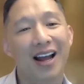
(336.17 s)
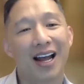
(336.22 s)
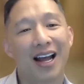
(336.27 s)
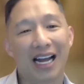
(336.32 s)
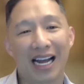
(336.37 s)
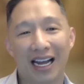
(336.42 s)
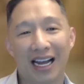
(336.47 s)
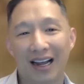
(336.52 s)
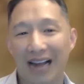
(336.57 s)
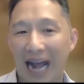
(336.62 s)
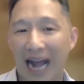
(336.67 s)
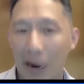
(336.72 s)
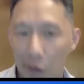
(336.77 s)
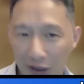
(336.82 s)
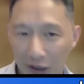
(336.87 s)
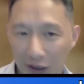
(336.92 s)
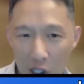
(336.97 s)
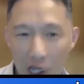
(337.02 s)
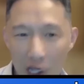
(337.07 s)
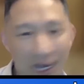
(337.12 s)
I
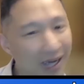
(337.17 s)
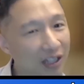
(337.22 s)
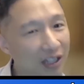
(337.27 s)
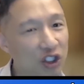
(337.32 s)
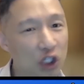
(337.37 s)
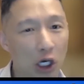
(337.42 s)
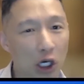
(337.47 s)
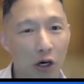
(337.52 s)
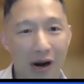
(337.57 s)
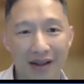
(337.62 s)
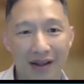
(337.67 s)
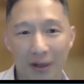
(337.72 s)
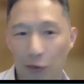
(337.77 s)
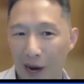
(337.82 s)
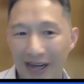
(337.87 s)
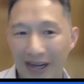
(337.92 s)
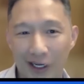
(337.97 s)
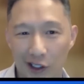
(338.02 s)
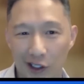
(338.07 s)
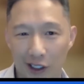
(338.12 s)
was going on a show on the
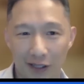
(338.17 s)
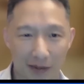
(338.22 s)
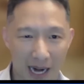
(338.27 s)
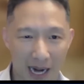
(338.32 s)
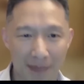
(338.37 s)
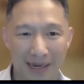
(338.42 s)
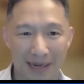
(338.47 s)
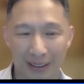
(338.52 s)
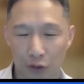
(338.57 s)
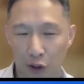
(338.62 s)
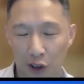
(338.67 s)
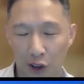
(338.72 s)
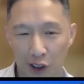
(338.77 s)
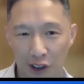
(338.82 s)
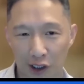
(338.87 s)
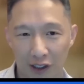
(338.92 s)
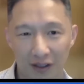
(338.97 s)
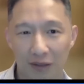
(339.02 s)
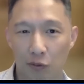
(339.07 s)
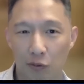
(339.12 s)
record on my
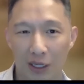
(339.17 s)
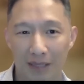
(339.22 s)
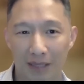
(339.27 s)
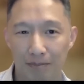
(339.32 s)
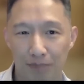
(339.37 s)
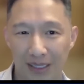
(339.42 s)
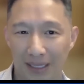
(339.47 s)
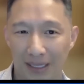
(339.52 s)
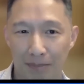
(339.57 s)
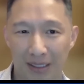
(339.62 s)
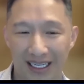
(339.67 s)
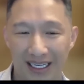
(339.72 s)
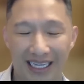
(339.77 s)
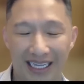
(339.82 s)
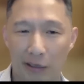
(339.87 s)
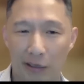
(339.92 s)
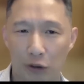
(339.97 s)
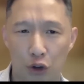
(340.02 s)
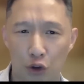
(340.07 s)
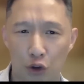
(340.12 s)
Twitter when
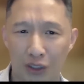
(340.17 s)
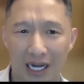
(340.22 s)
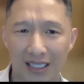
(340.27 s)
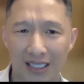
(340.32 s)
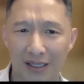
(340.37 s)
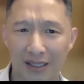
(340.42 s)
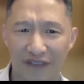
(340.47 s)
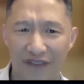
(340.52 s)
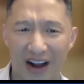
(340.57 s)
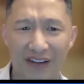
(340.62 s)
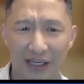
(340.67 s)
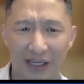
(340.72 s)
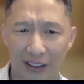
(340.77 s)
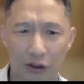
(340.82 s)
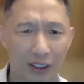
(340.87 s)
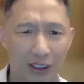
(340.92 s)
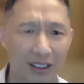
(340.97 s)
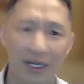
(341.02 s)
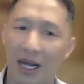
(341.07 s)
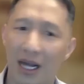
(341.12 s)
palladium was
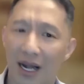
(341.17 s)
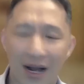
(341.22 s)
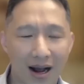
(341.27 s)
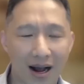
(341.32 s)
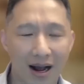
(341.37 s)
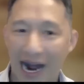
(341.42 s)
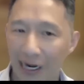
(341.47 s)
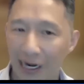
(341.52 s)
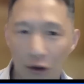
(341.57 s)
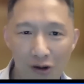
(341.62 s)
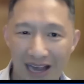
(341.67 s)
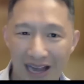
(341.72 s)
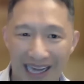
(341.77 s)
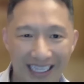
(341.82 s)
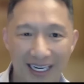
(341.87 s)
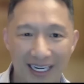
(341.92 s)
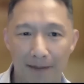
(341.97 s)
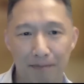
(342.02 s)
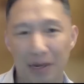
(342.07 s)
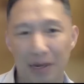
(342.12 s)
2,500. I don't like
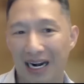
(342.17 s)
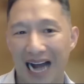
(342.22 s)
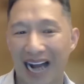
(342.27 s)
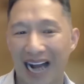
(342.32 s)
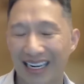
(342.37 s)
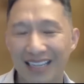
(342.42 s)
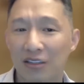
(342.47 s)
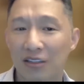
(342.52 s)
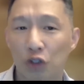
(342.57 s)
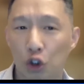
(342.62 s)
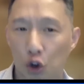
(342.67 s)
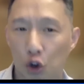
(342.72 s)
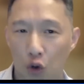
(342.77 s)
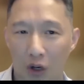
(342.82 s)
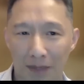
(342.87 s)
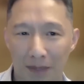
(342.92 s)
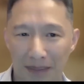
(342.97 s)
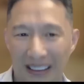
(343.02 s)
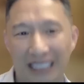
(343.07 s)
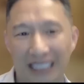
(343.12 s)
it, but I didn't
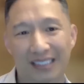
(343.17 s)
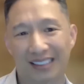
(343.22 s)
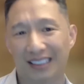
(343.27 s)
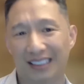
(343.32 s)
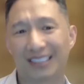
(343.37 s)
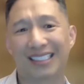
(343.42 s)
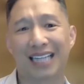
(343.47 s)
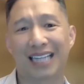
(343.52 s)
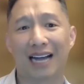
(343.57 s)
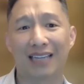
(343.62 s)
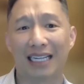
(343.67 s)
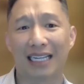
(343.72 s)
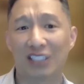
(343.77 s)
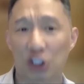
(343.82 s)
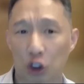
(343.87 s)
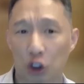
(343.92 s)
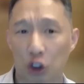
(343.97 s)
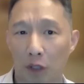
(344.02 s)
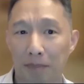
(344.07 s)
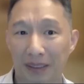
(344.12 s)
short because there's got that
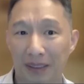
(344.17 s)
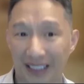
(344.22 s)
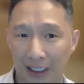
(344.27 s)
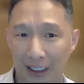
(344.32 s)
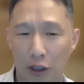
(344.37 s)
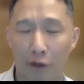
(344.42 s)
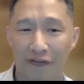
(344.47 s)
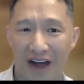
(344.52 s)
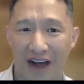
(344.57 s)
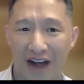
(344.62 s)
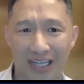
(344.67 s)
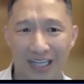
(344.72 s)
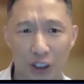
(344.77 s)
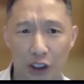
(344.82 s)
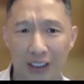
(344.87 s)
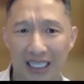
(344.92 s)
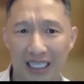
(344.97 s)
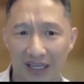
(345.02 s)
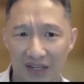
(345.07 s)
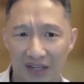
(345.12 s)
geopolitical factor,
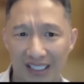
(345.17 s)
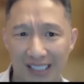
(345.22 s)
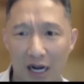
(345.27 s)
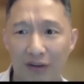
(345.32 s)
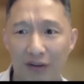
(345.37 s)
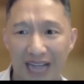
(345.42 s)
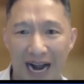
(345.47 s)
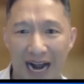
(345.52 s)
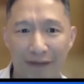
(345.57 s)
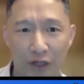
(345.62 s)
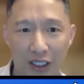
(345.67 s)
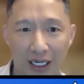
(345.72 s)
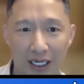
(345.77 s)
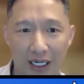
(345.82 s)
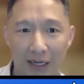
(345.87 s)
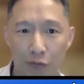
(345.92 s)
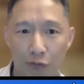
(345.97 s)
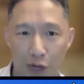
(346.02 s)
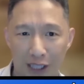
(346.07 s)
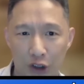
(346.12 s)
given South Africa
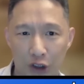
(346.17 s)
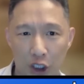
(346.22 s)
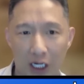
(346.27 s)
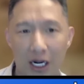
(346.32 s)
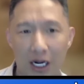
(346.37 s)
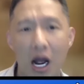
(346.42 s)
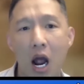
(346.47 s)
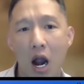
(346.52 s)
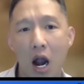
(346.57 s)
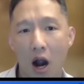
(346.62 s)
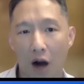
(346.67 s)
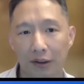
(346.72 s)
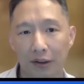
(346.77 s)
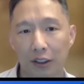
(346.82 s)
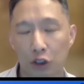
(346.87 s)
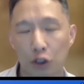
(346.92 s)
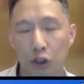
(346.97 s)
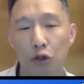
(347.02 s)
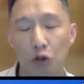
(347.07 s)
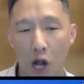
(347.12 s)
and Russia are the
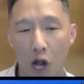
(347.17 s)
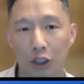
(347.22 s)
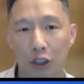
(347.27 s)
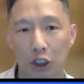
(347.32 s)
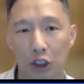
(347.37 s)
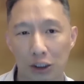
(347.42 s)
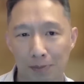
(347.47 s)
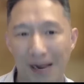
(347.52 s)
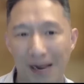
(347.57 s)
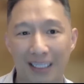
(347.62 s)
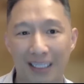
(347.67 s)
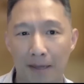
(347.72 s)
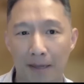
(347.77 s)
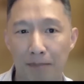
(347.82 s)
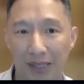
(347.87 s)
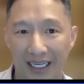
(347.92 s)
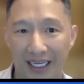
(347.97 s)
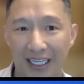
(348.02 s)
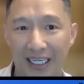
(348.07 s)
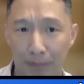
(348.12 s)
two largest platinum and
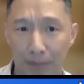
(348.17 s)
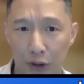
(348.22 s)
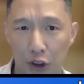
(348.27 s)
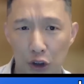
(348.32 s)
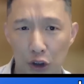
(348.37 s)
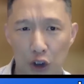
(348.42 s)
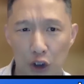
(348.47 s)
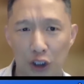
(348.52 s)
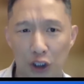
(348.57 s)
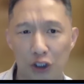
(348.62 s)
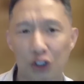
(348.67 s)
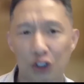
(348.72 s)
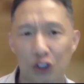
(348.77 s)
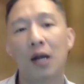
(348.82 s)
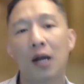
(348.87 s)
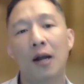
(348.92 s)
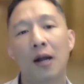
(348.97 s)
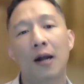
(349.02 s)
palladium producers.